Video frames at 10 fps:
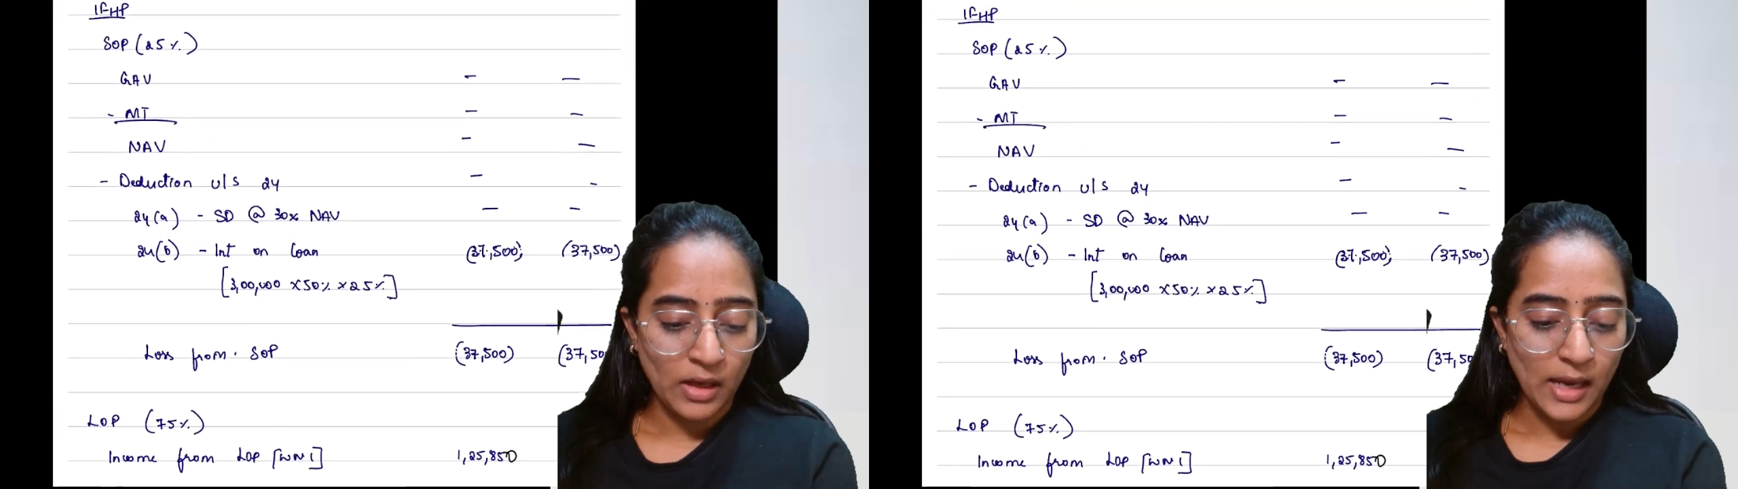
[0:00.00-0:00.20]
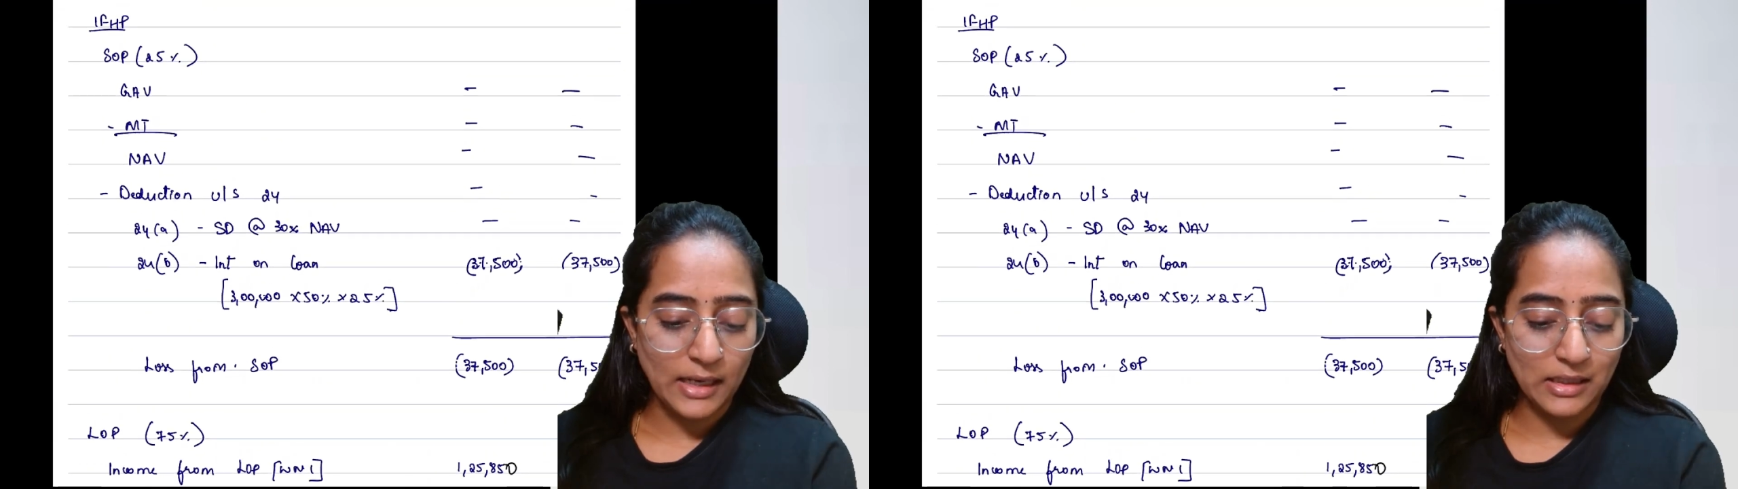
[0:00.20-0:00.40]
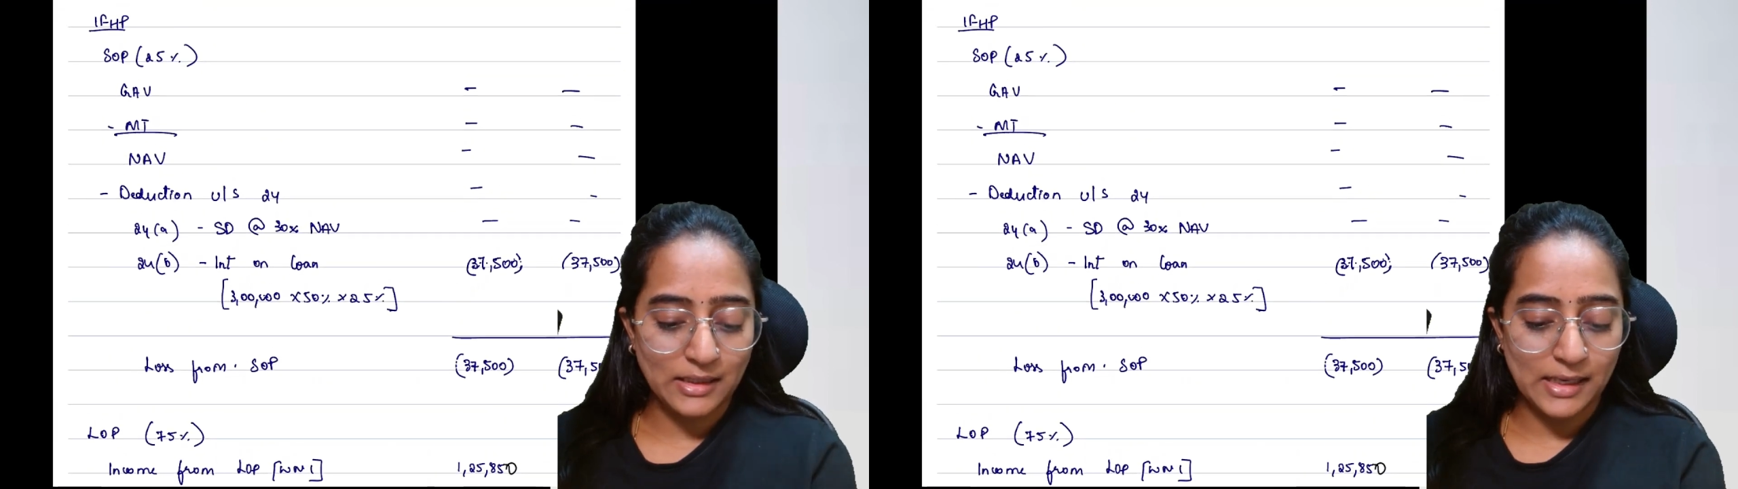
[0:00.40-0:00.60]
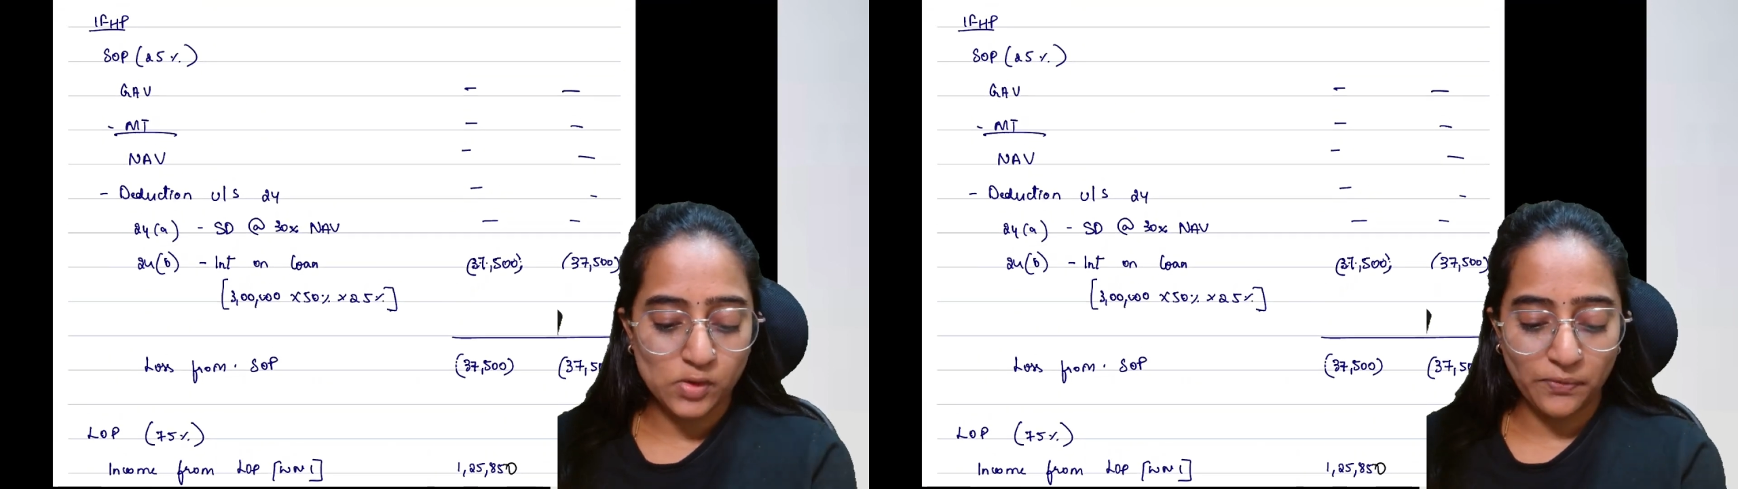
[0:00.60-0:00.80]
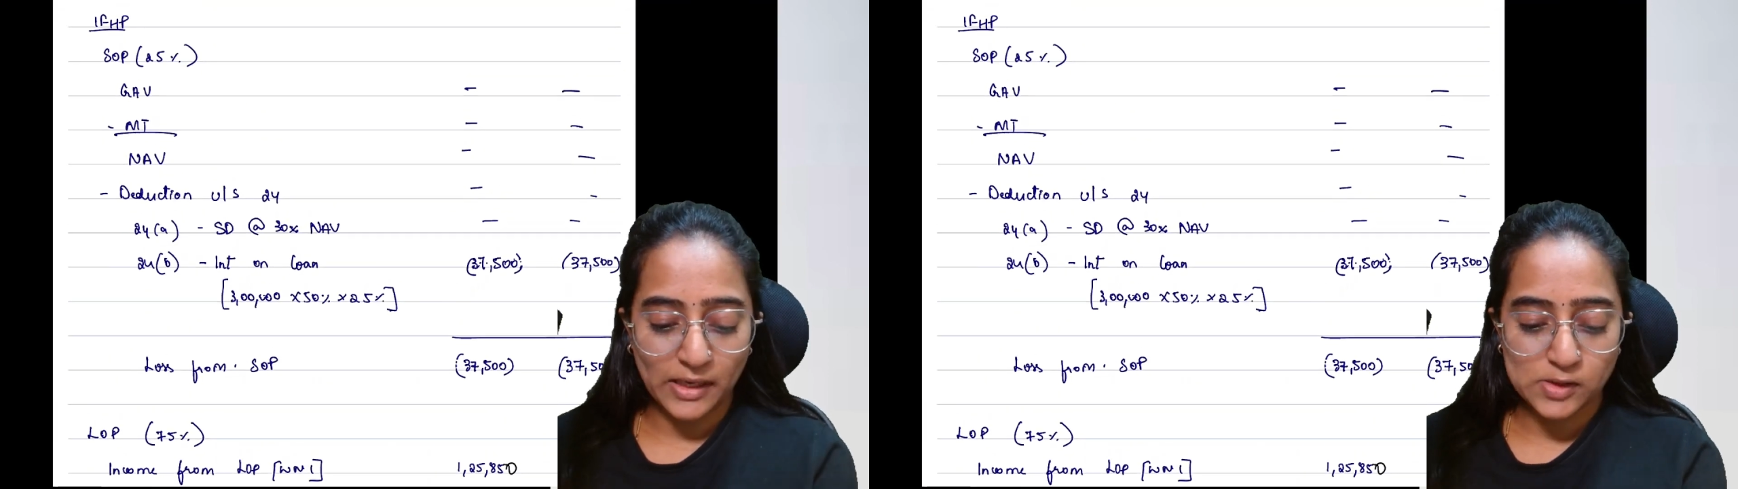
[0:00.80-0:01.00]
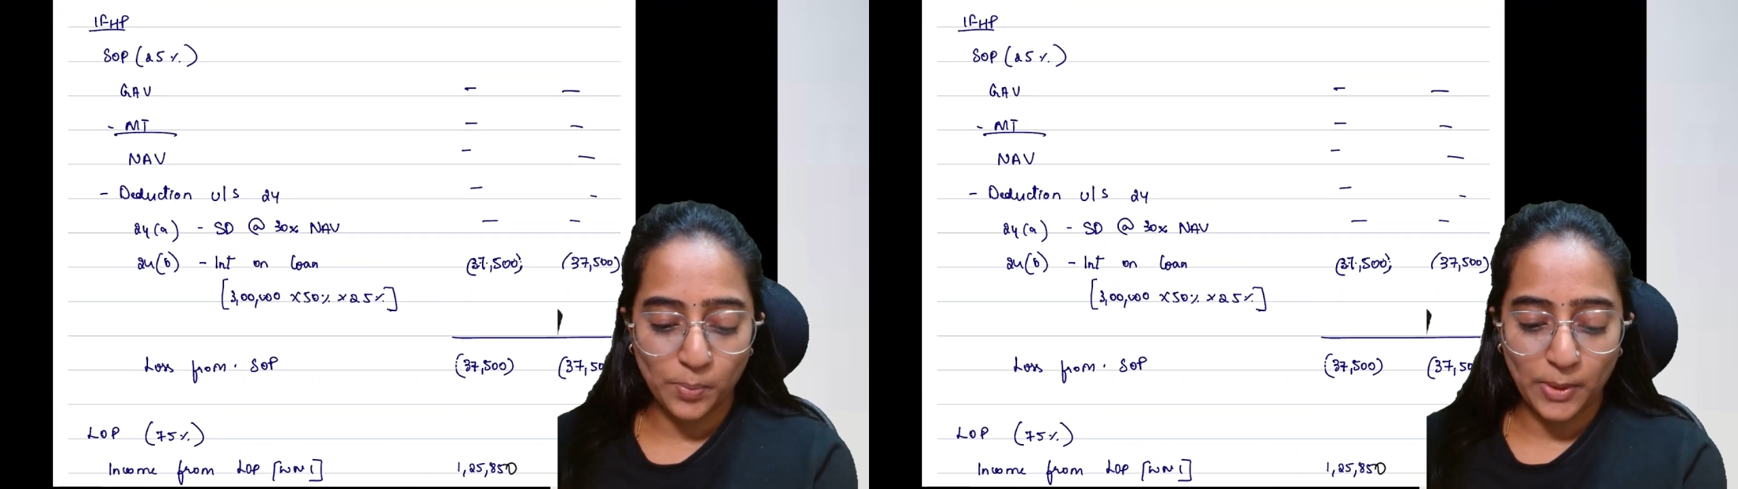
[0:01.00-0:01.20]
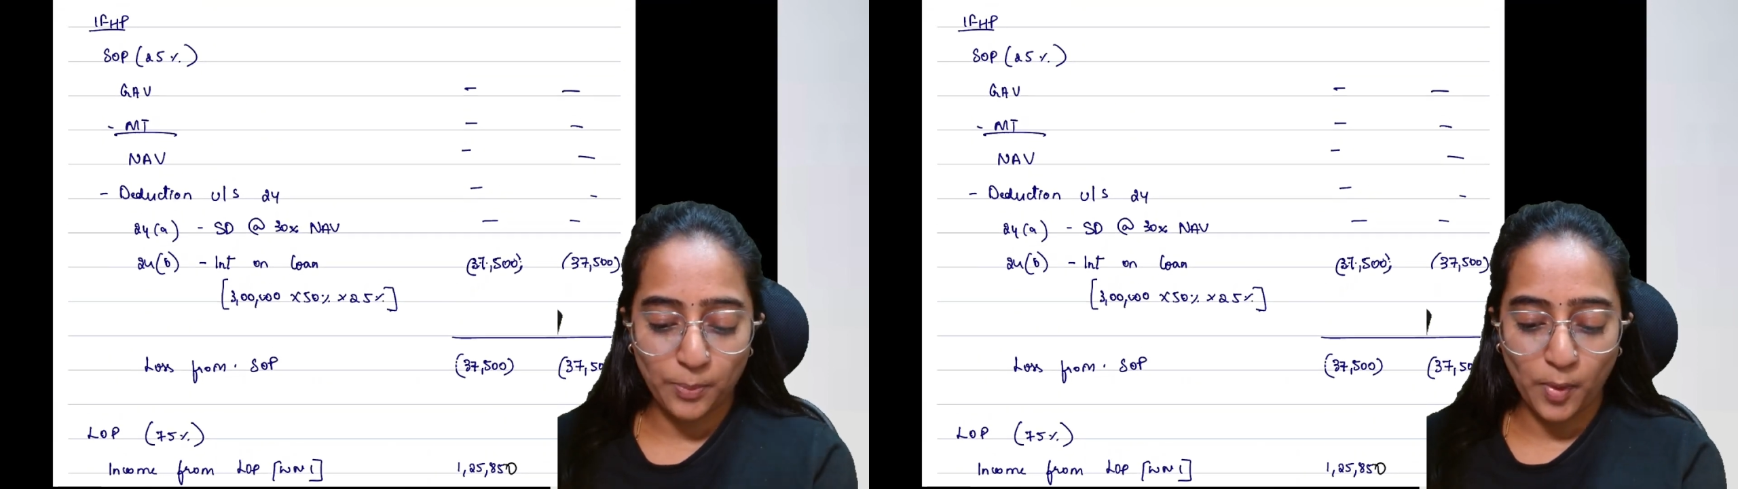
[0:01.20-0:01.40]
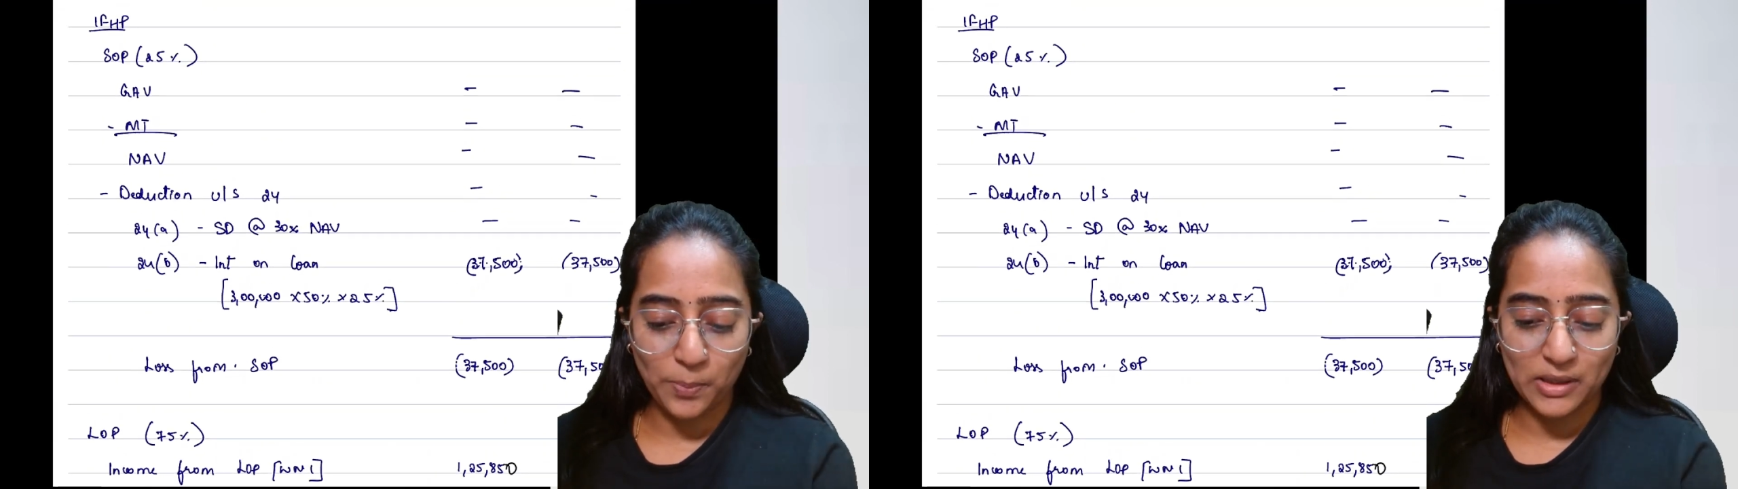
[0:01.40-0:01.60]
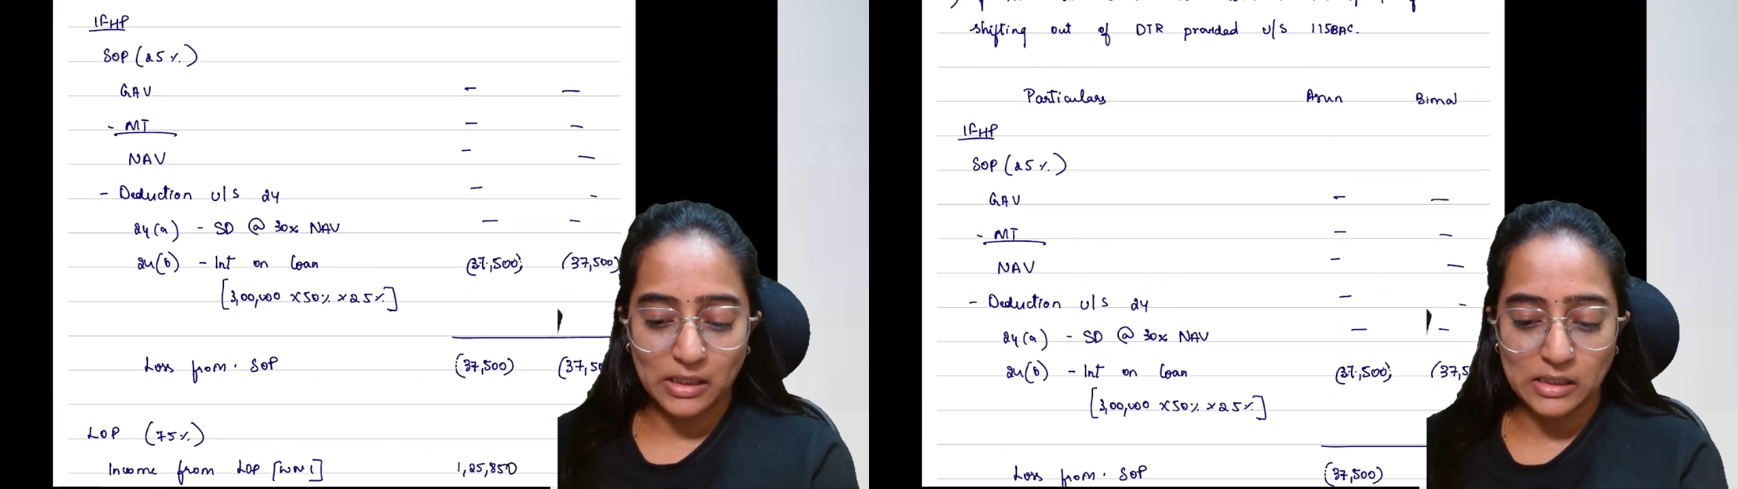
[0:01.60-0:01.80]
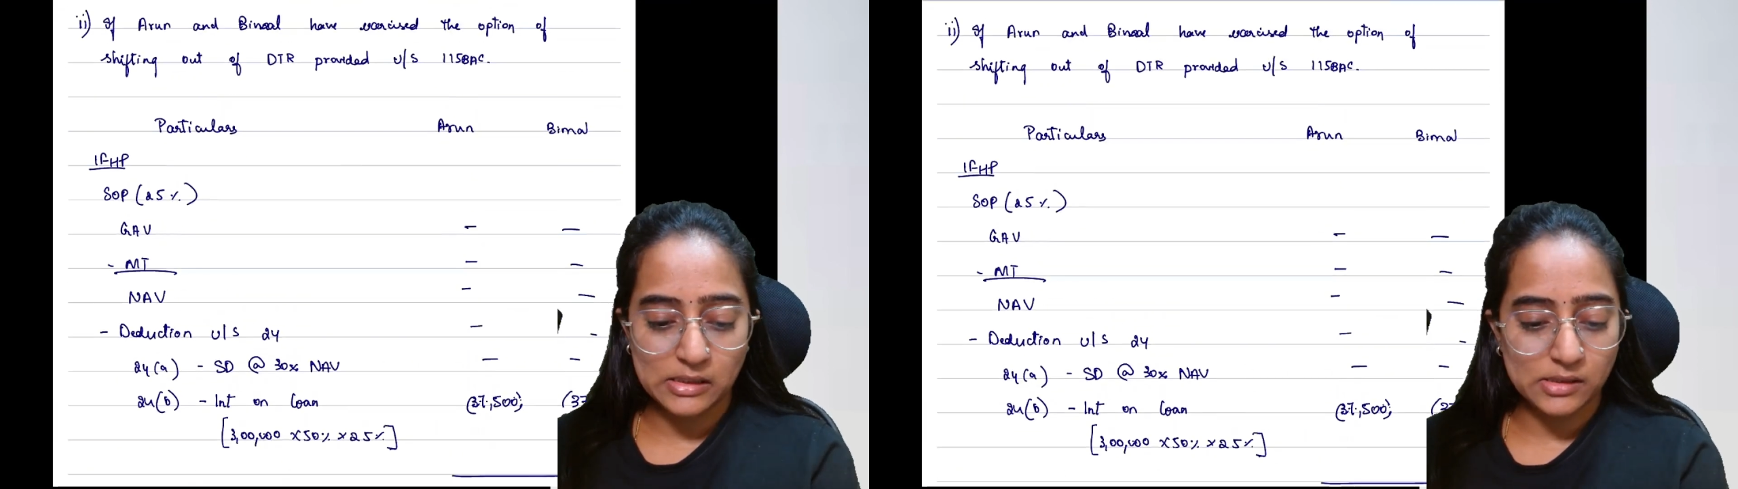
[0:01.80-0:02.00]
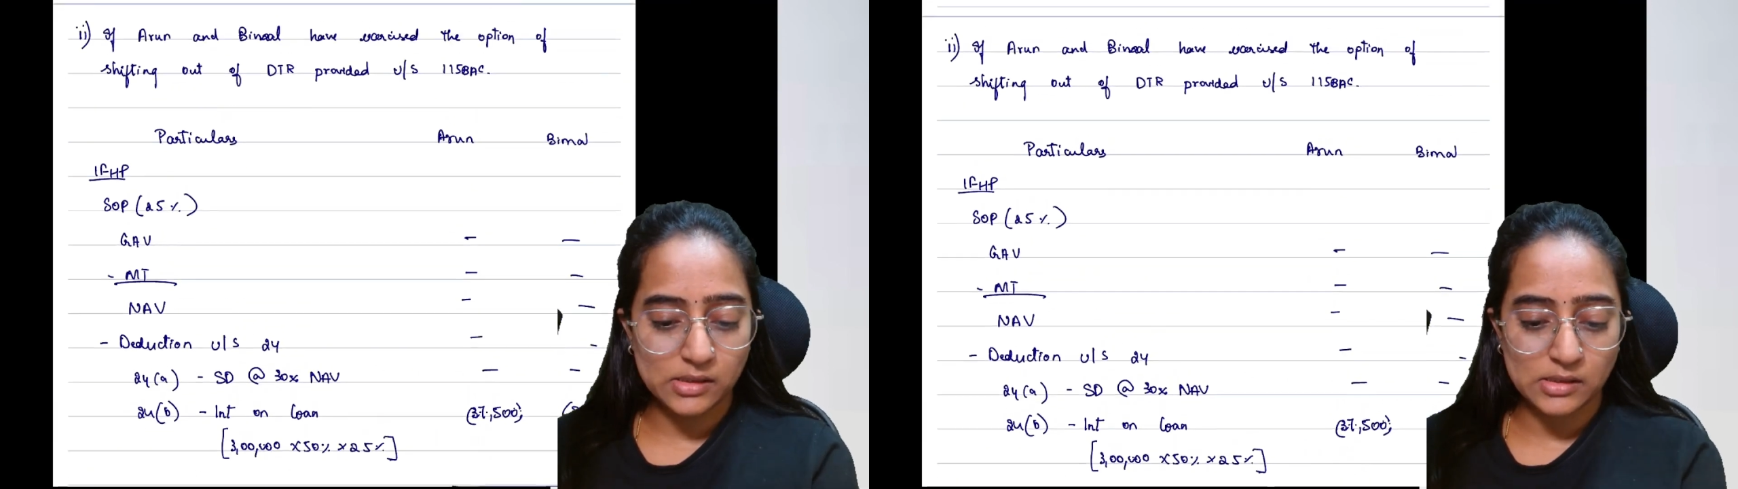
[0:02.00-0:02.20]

And in case of SOP properties,